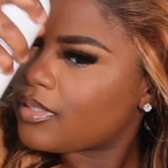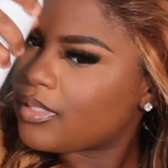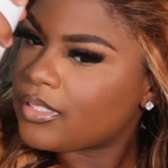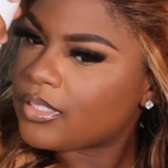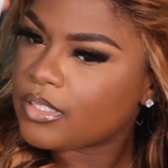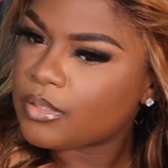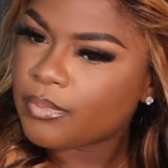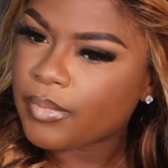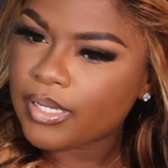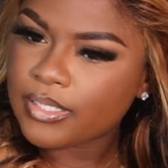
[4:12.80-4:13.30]

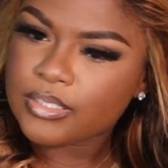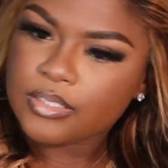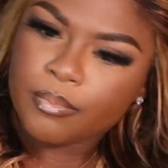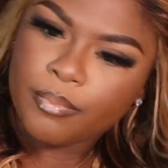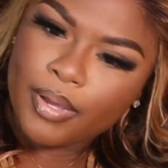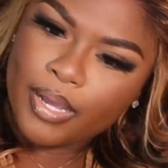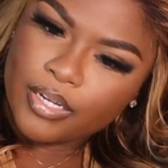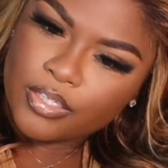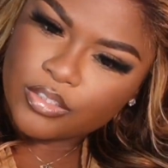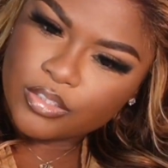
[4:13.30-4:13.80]
is my
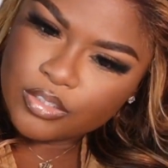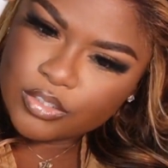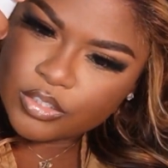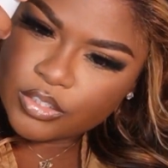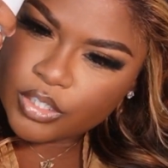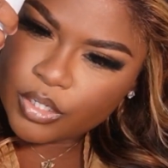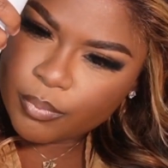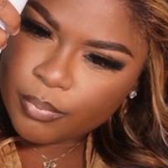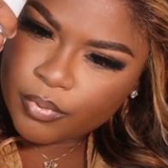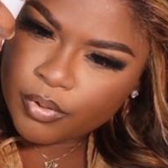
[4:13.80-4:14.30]
Sebastian
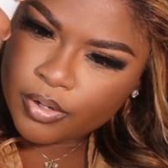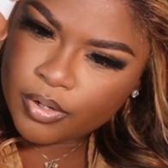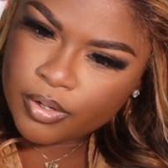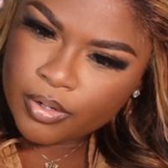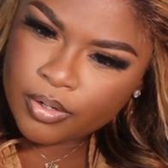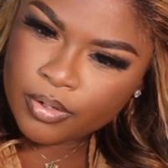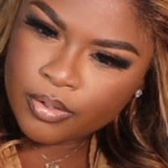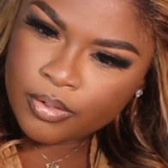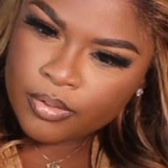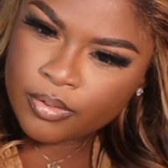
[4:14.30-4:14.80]
Shaper
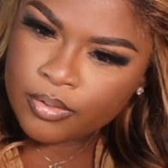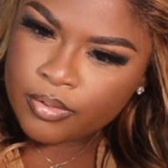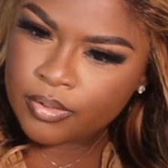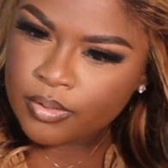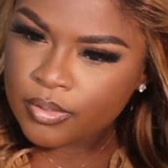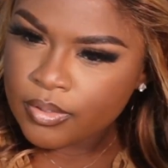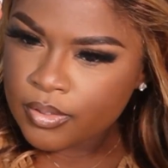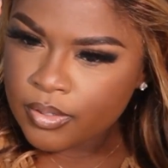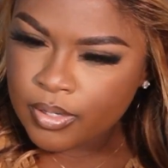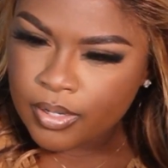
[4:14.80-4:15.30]

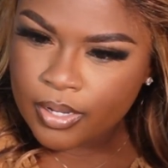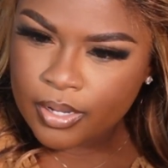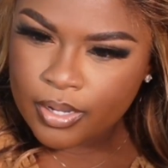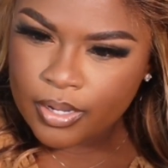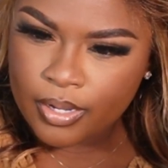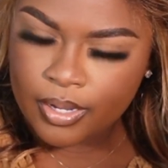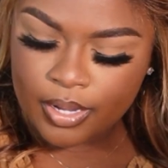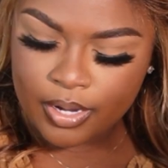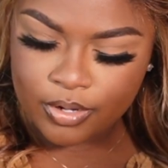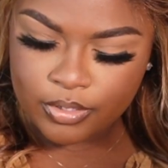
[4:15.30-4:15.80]

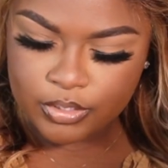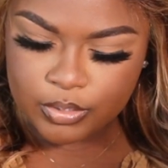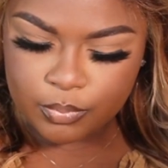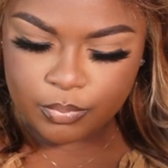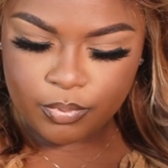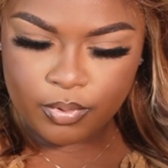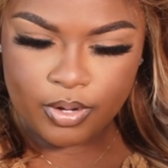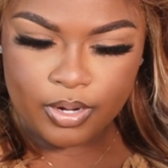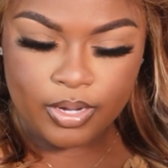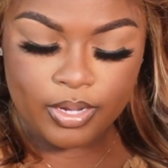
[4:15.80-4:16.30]

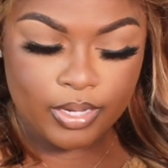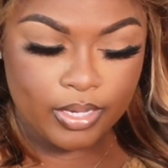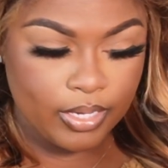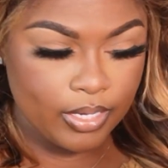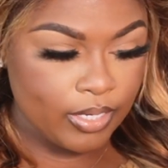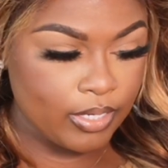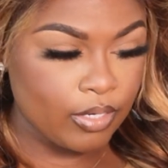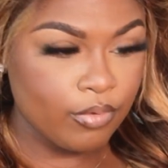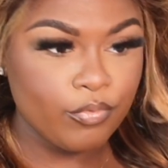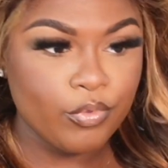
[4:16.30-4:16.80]
hairspray,
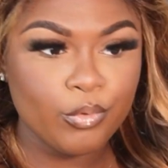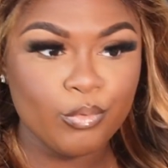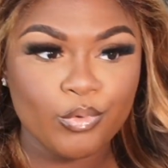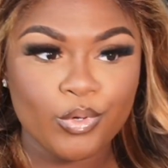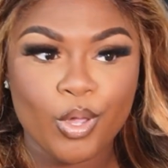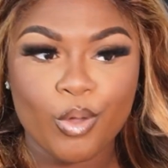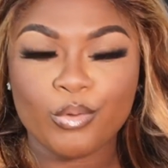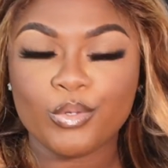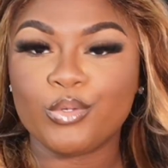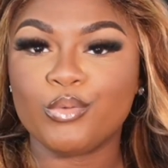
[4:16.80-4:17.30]
and if you
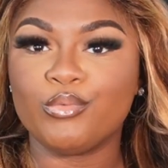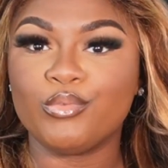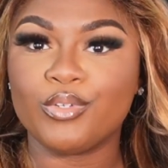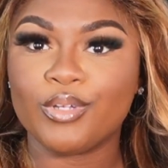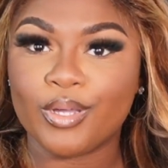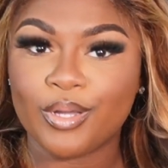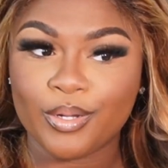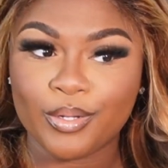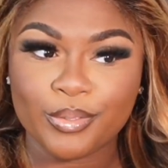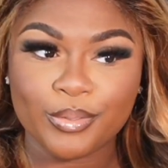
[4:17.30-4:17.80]
know, you
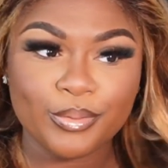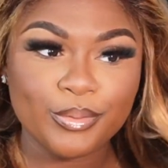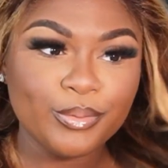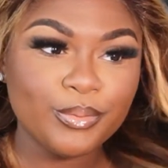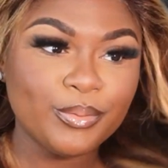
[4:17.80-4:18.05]
know.